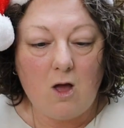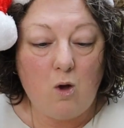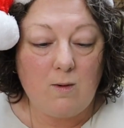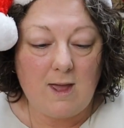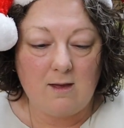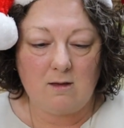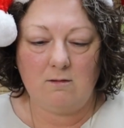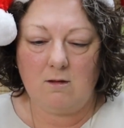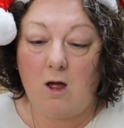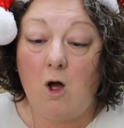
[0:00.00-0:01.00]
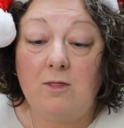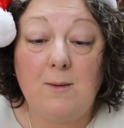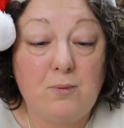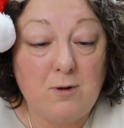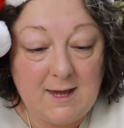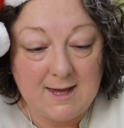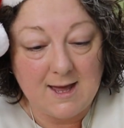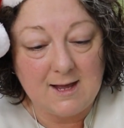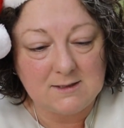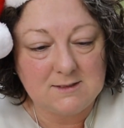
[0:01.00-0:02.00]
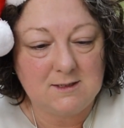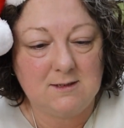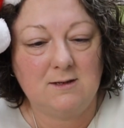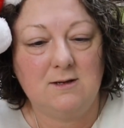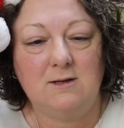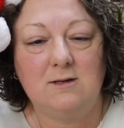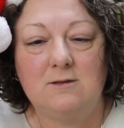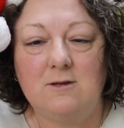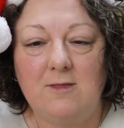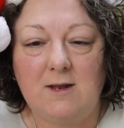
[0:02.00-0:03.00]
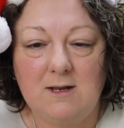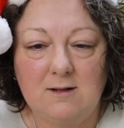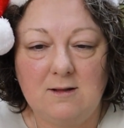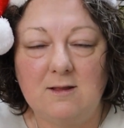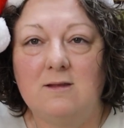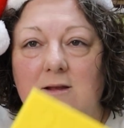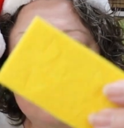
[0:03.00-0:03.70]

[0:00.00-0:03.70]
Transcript: Oh, they're pre-cut. So there's